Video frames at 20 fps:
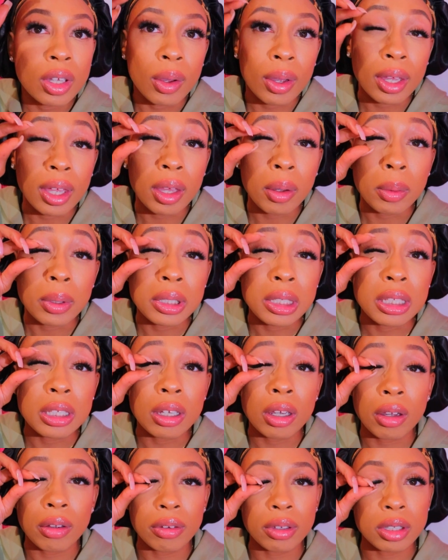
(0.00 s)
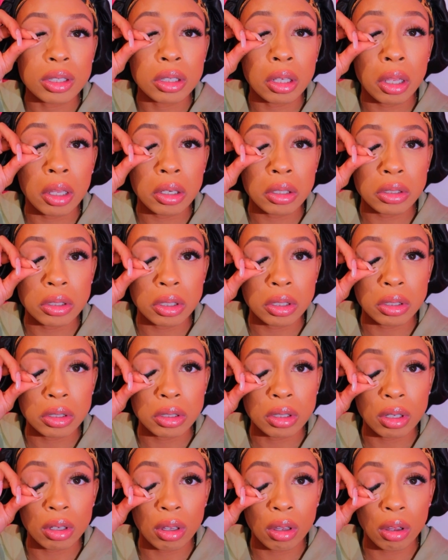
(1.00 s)
Yeah, I can't wait to take all these
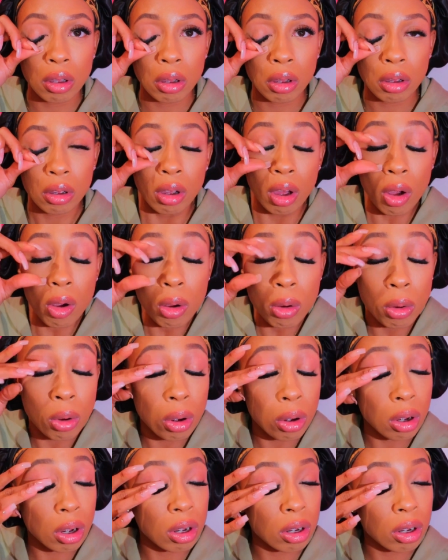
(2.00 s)
lashes. Oh!